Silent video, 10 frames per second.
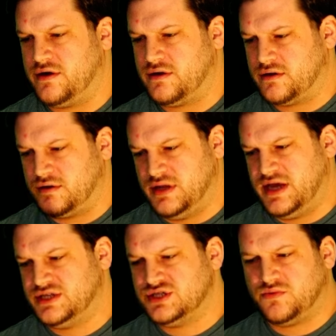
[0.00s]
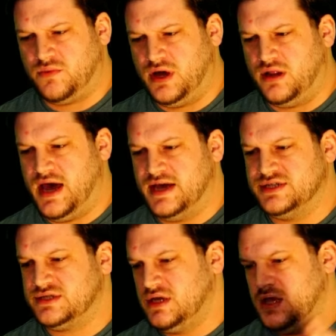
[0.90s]
hierarchical lens, while
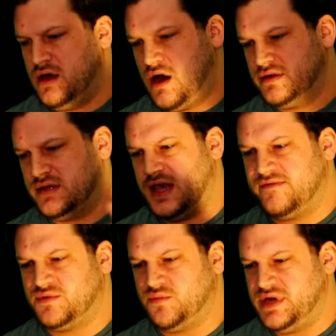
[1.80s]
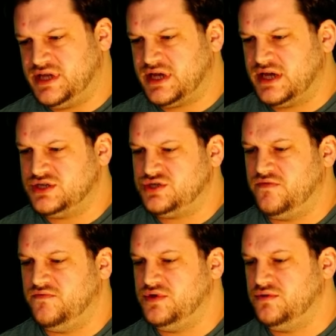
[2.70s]
as on the left, we tend
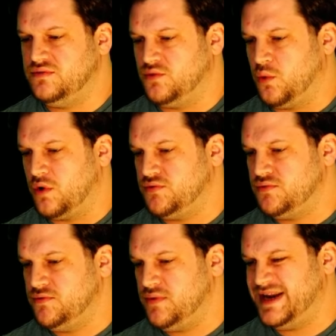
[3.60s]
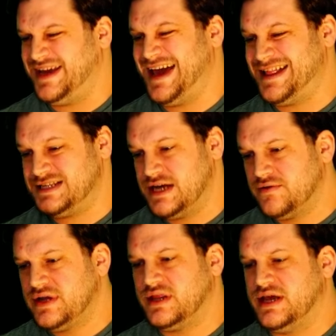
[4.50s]
to view the world through an
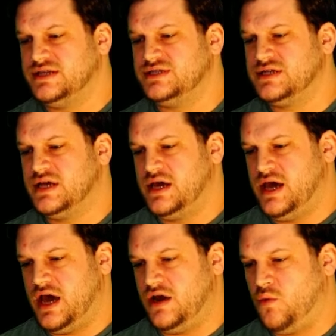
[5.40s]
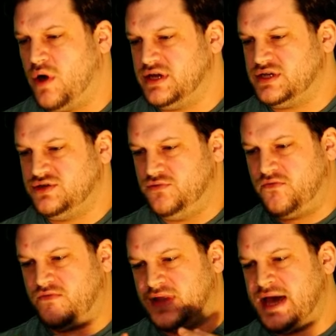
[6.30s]
egalitarian lens and wanting
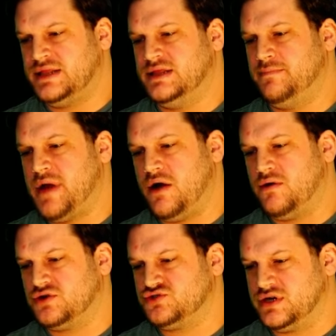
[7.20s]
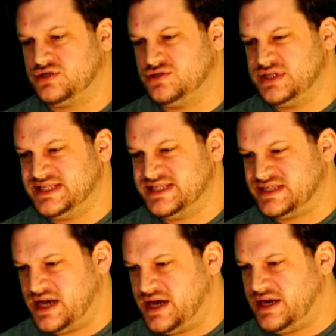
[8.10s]
to flatten the power structures in
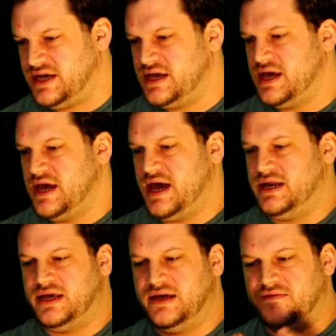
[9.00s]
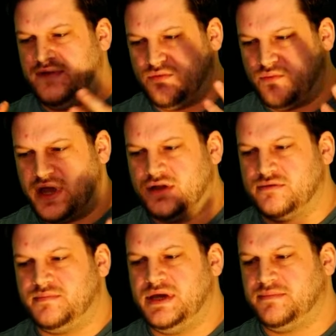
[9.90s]
society and give
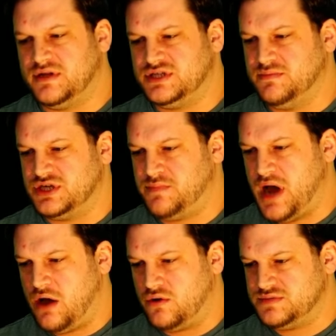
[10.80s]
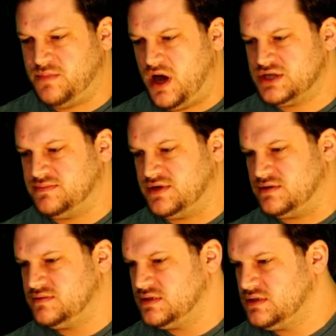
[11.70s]
regular people as much power as
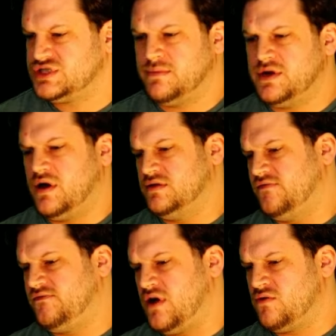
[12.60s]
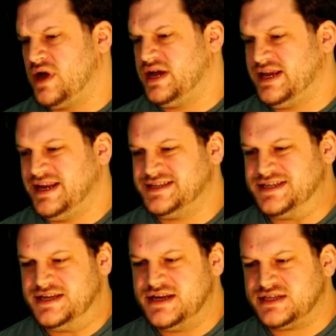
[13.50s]
possible. For someone on the far right, it
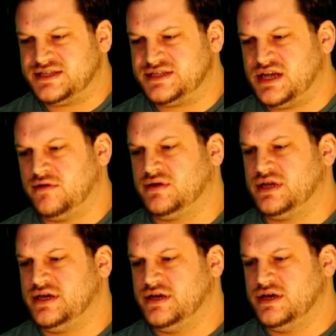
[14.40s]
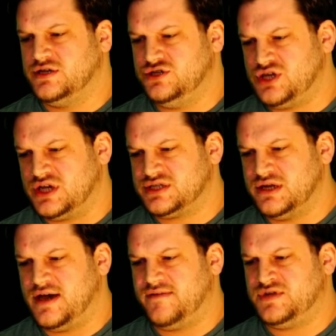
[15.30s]
isn't necessarily
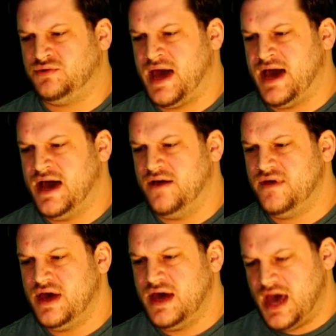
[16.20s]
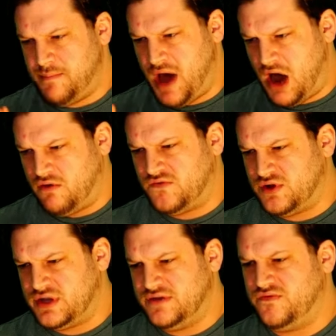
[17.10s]
just enough to have a
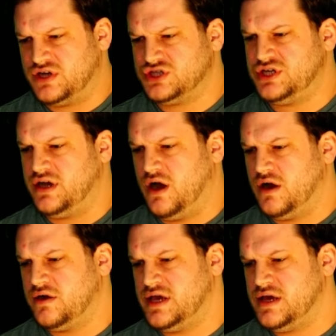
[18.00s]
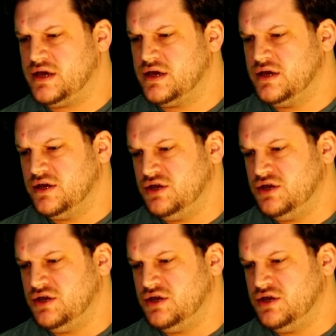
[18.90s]
powerful and functioning hierarchy.